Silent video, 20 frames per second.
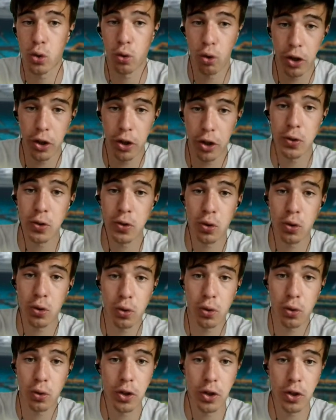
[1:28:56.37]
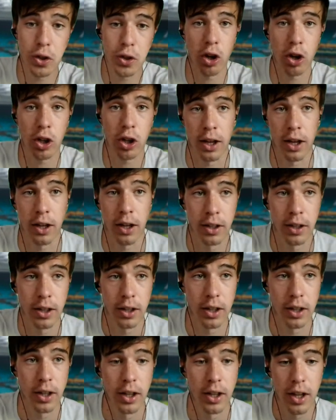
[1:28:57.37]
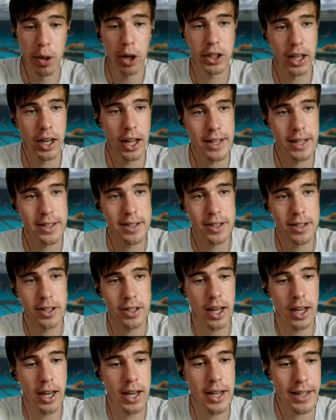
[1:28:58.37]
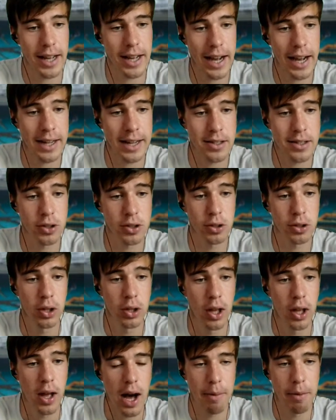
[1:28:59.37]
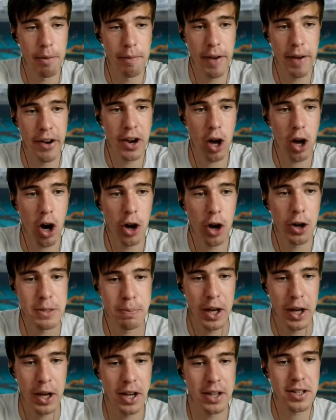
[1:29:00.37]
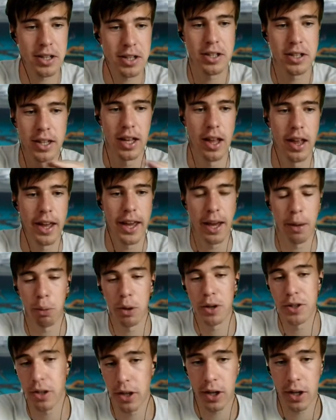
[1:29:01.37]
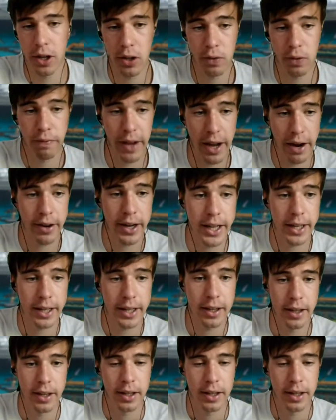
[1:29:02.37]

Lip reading: true shocker. I'm not going to lie to you guys at all. I'm a very honest person. It was a very